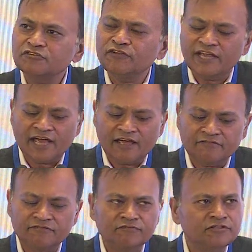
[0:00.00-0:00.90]
we have,
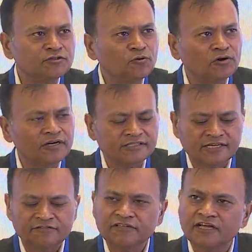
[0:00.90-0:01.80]
which God has
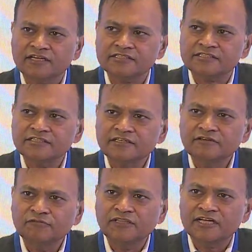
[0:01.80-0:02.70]
given us,
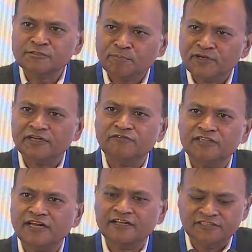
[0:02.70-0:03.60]
with that spirit, with
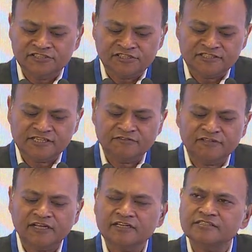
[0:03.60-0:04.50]
that energy is
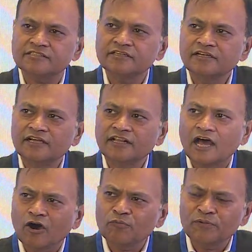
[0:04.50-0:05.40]
given us, and how